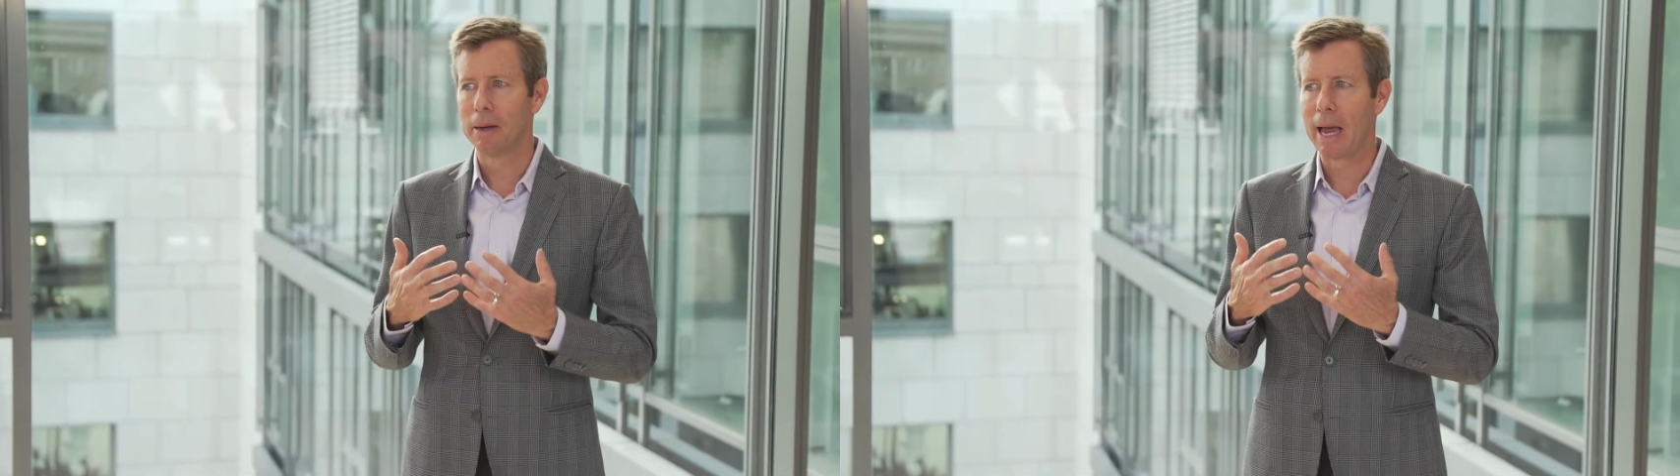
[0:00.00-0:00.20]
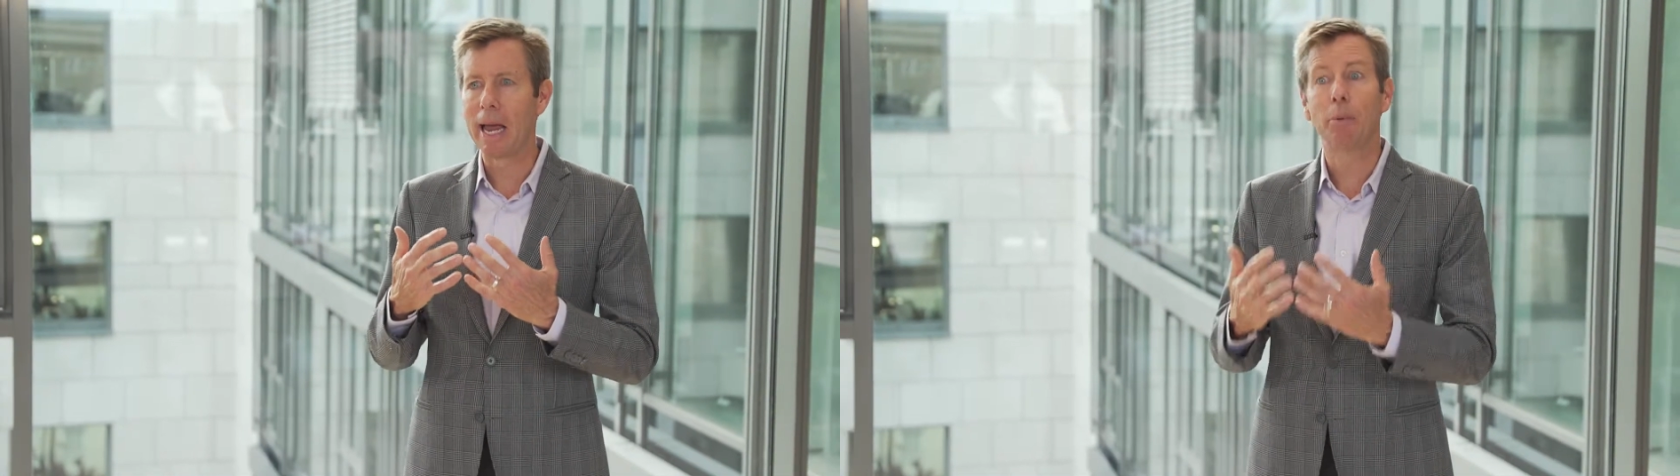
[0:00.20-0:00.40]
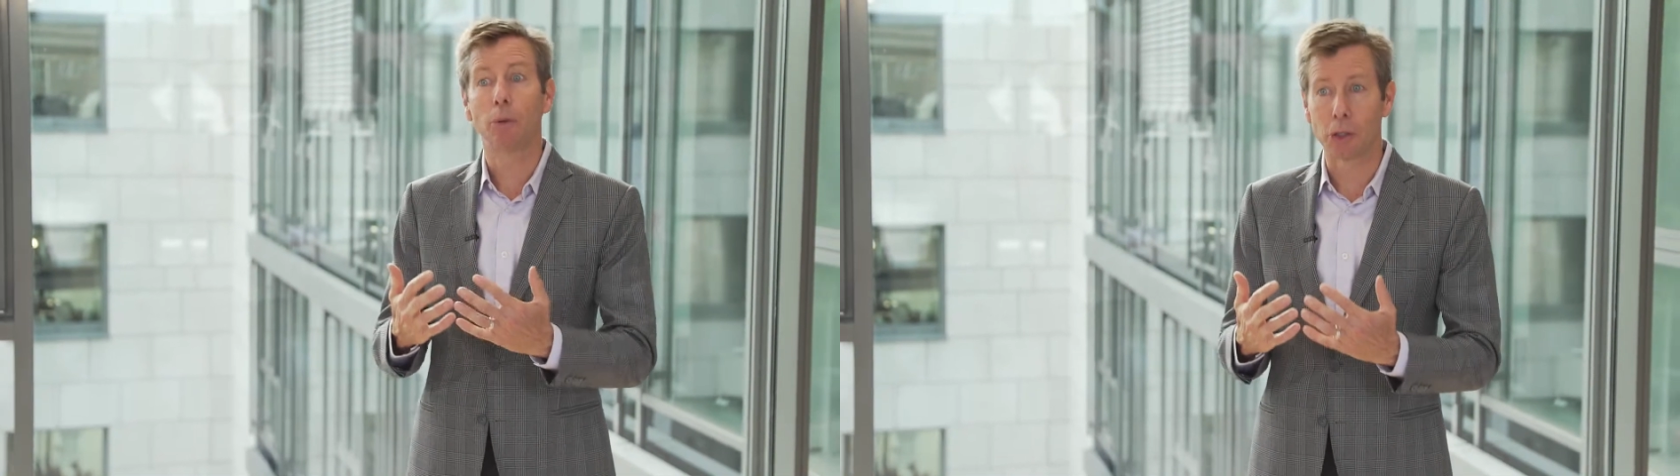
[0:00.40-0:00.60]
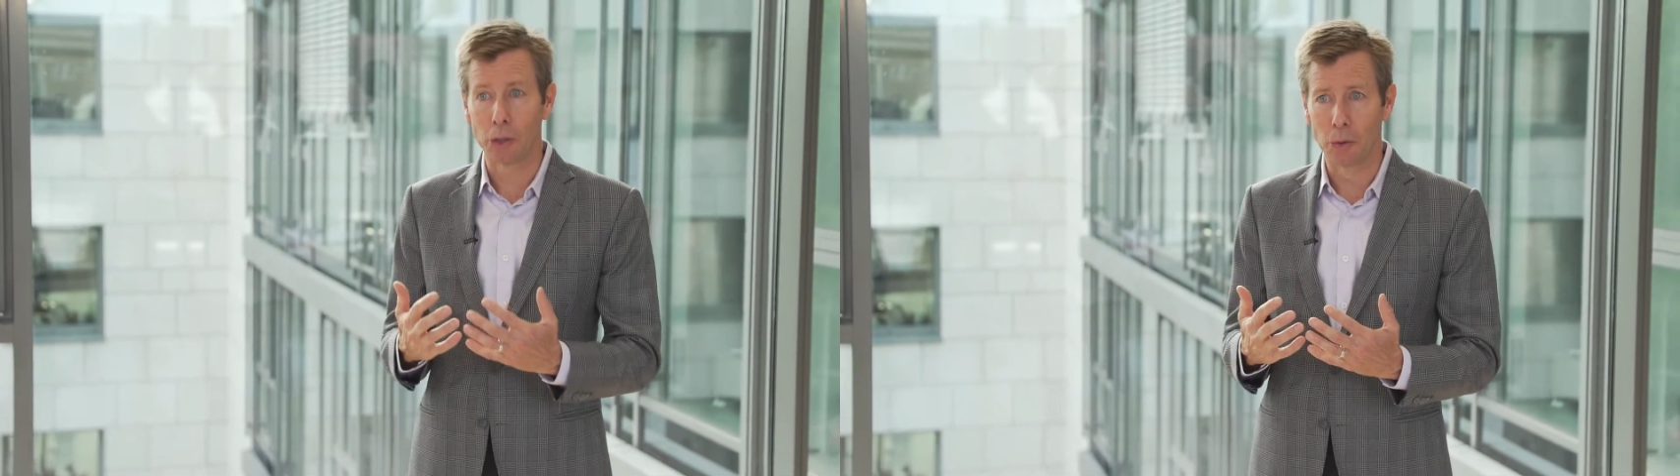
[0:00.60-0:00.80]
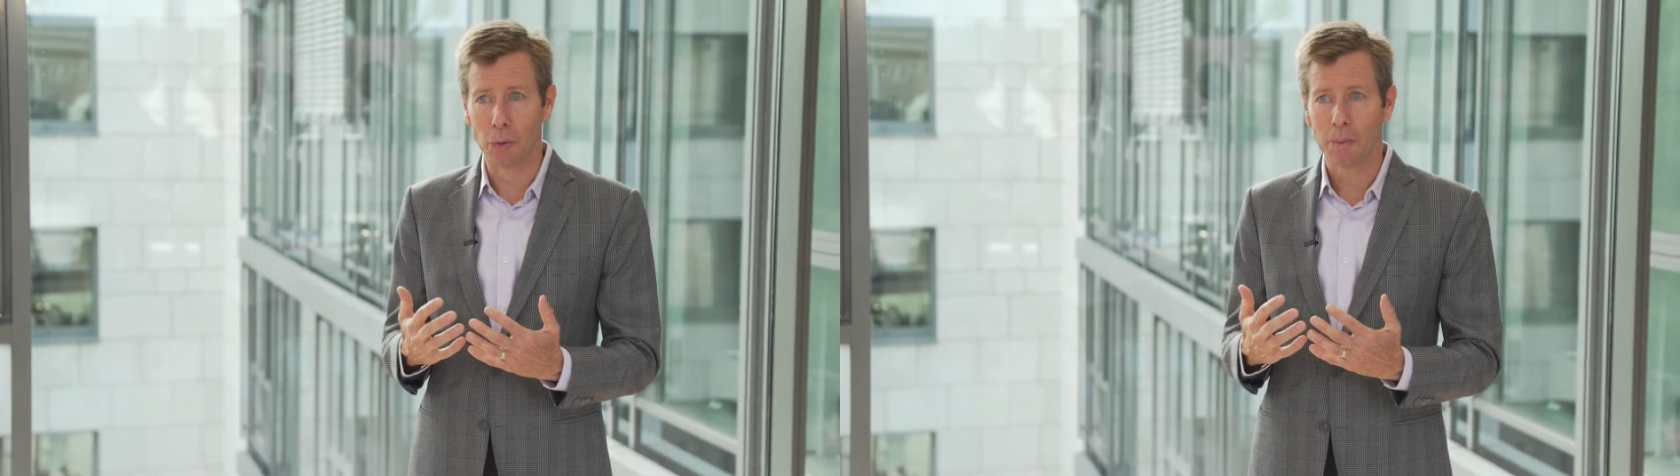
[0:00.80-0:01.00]
able
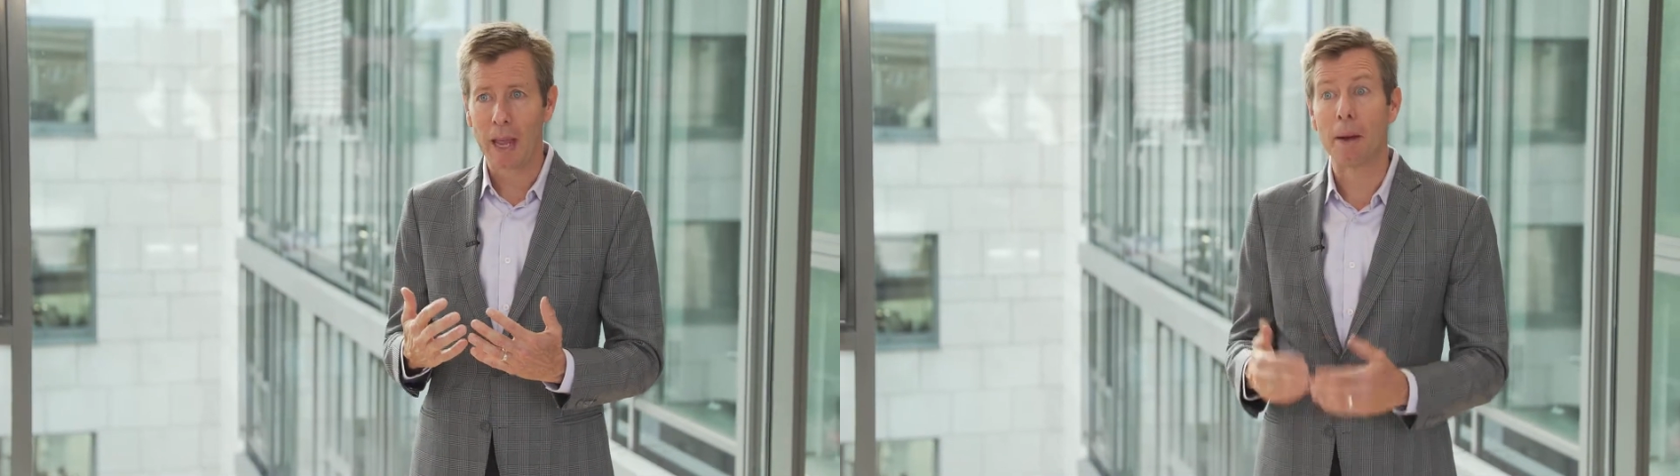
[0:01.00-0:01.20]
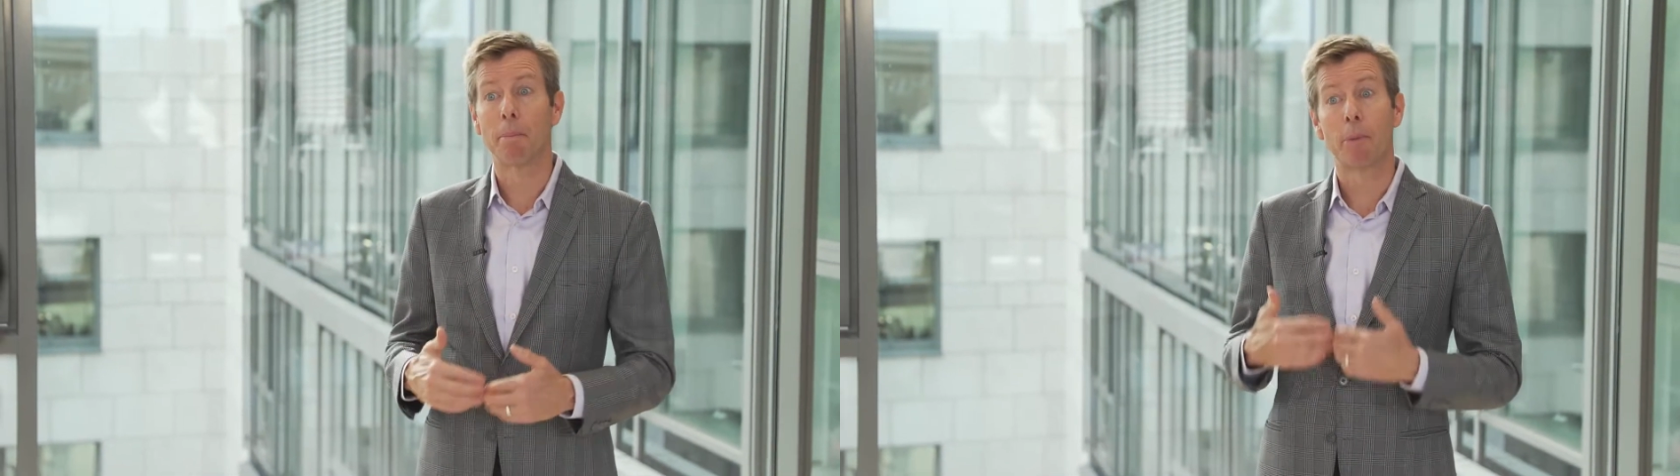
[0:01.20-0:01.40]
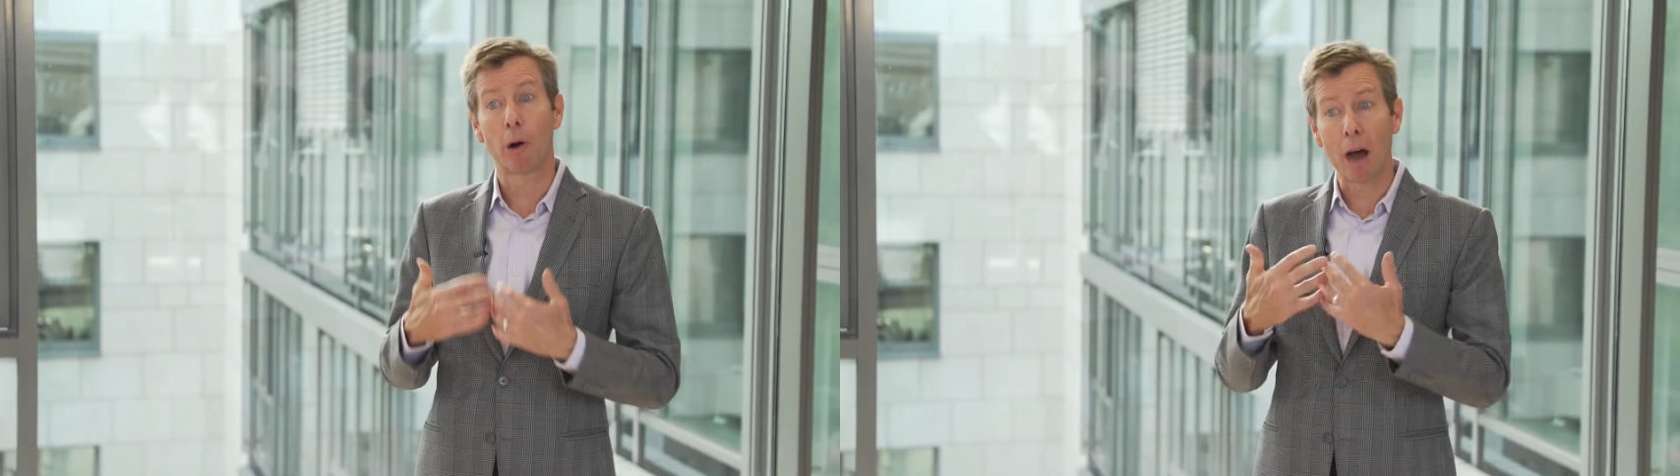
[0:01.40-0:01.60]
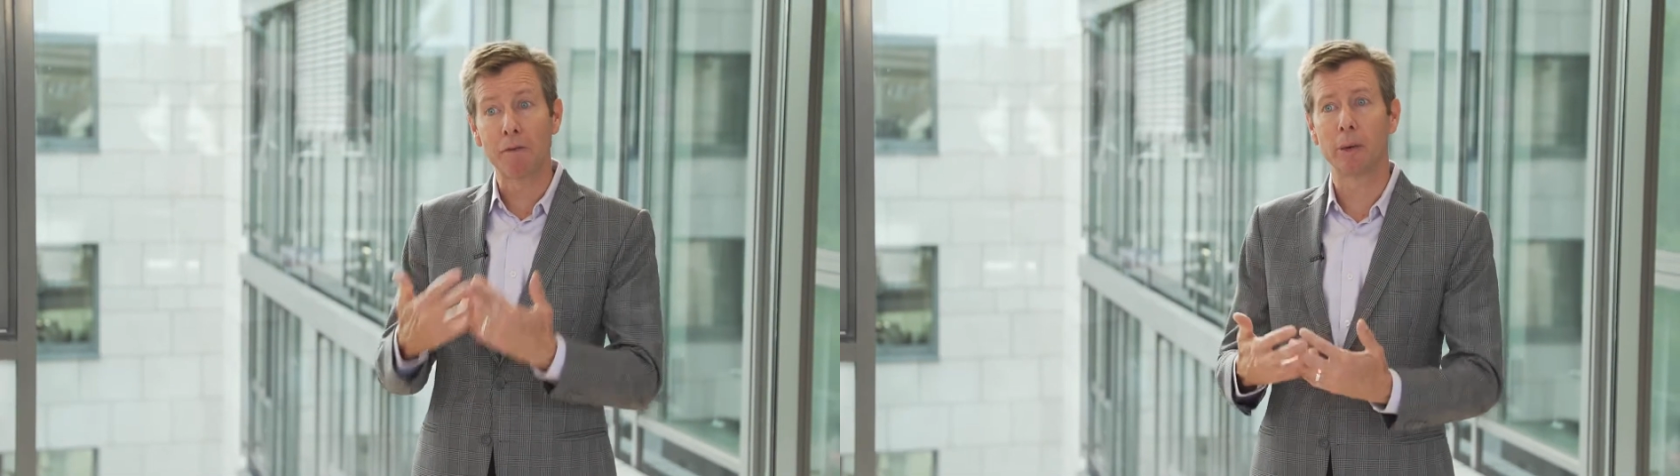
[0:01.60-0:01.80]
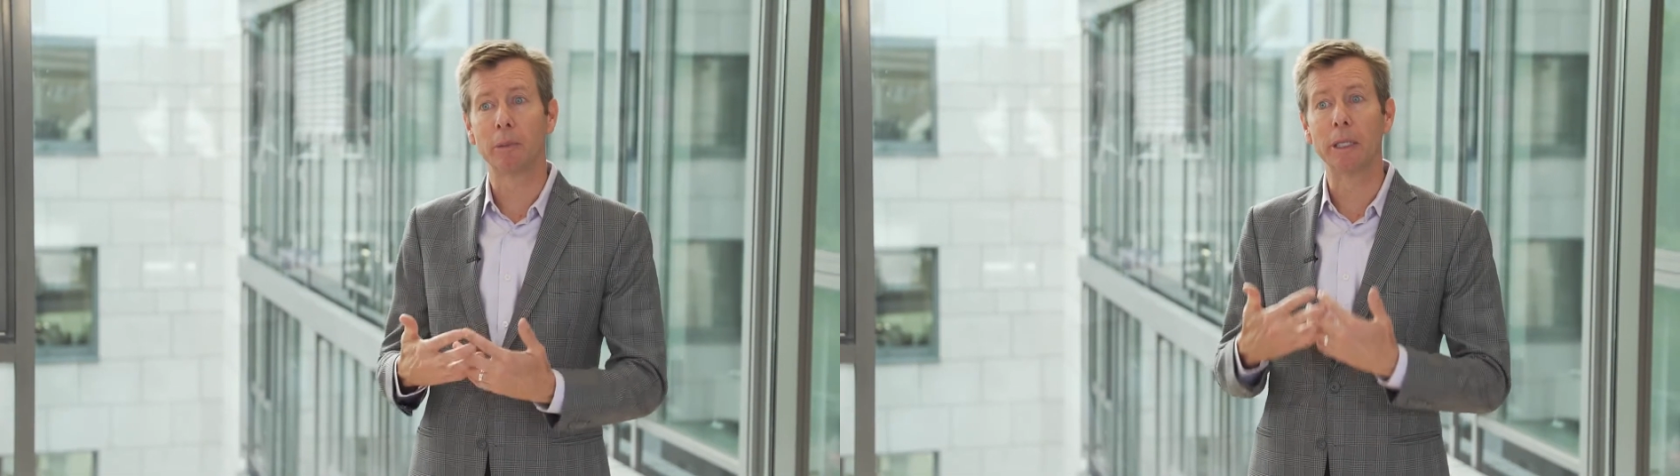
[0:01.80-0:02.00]
to and
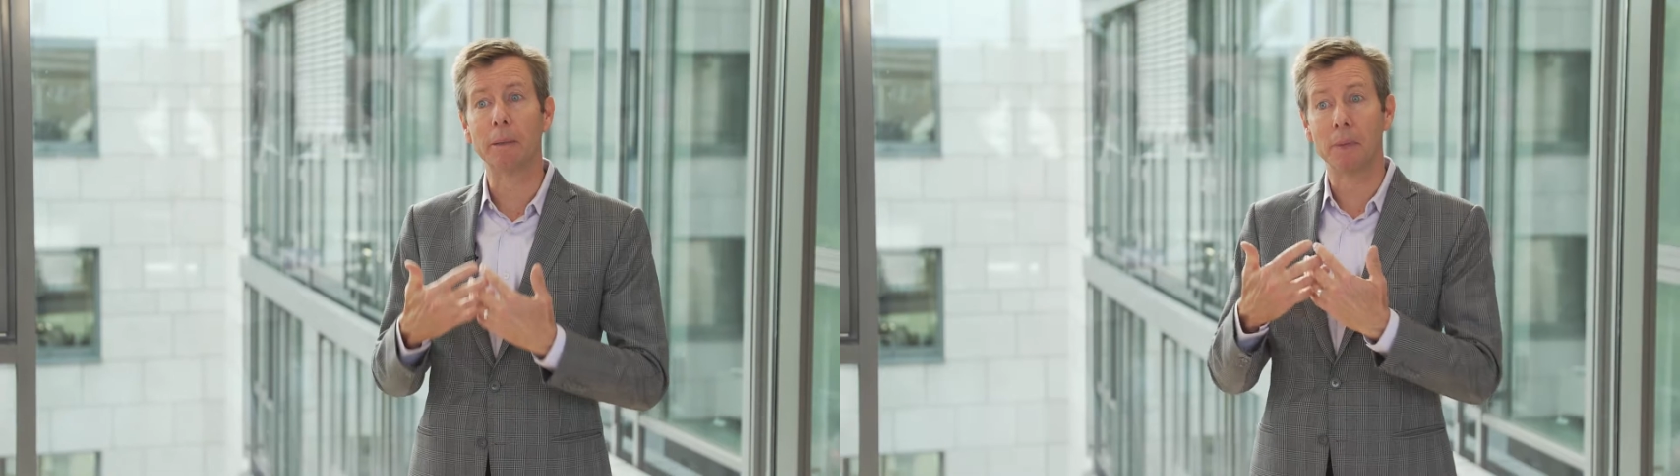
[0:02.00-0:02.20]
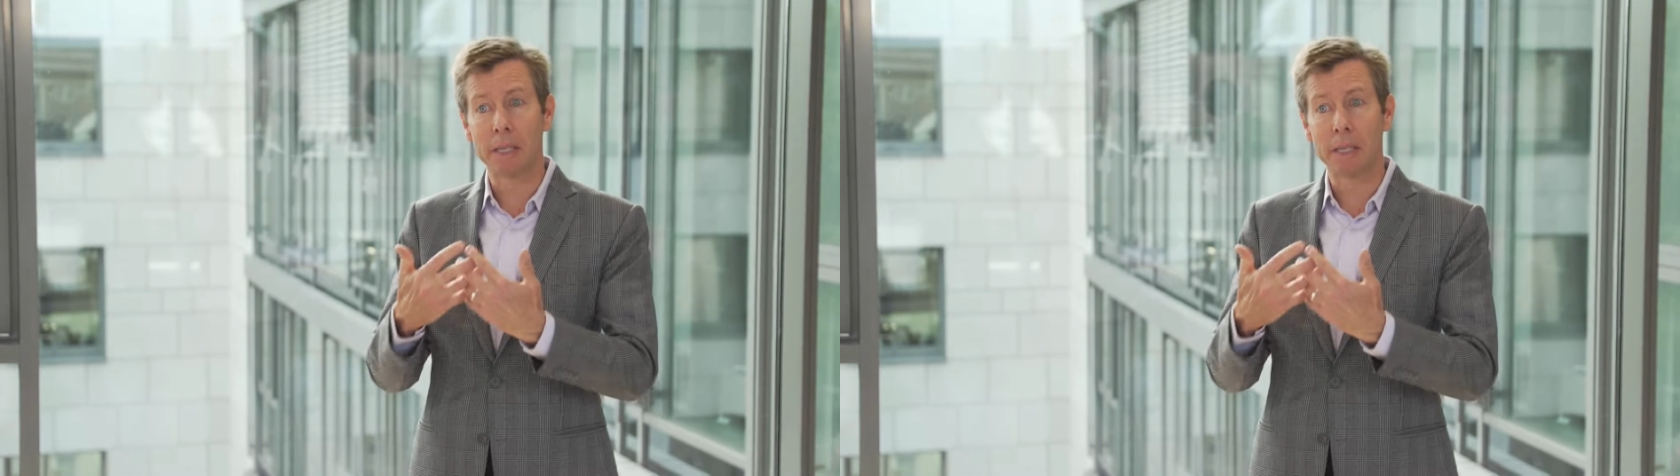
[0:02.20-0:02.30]
profitably